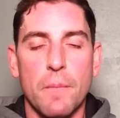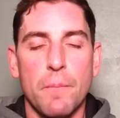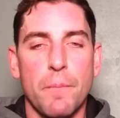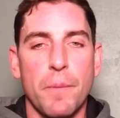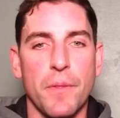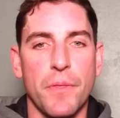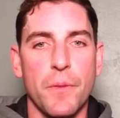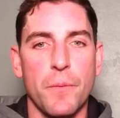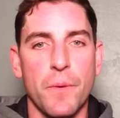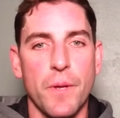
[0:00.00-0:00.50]

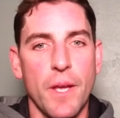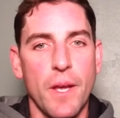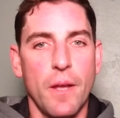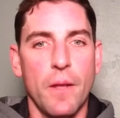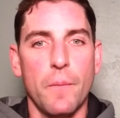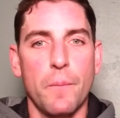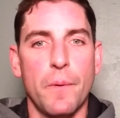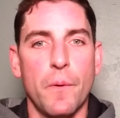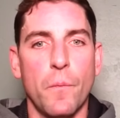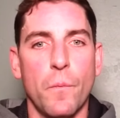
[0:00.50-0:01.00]
But
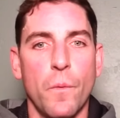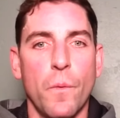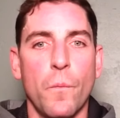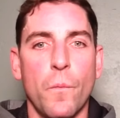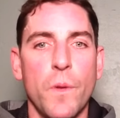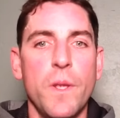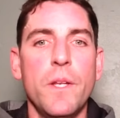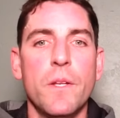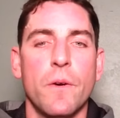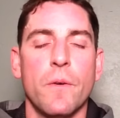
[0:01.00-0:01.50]
what
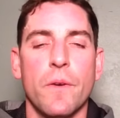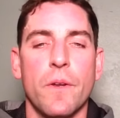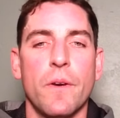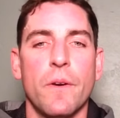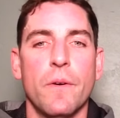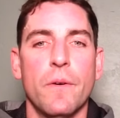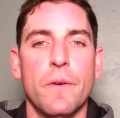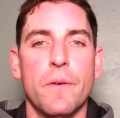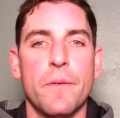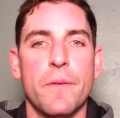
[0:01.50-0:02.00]
we don't
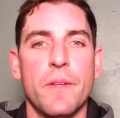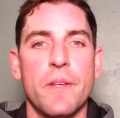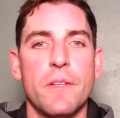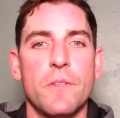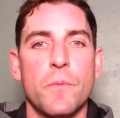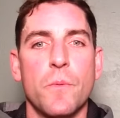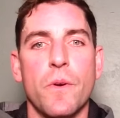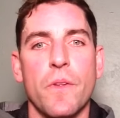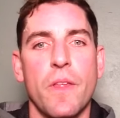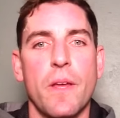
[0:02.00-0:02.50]
know is
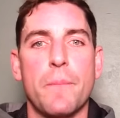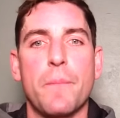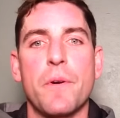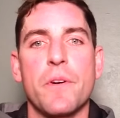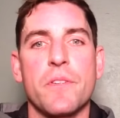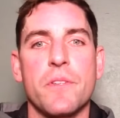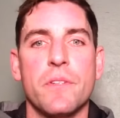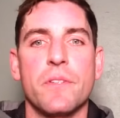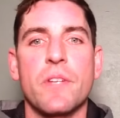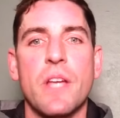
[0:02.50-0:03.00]
where that
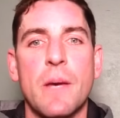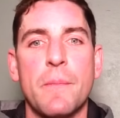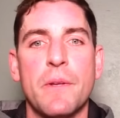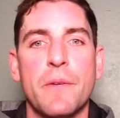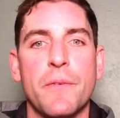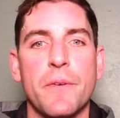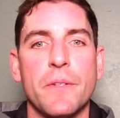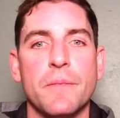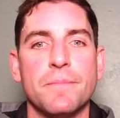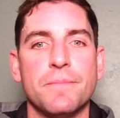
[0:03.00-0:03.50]
person is coming
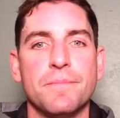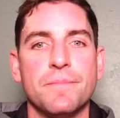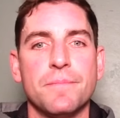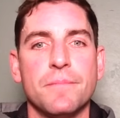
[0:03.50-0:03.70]
from.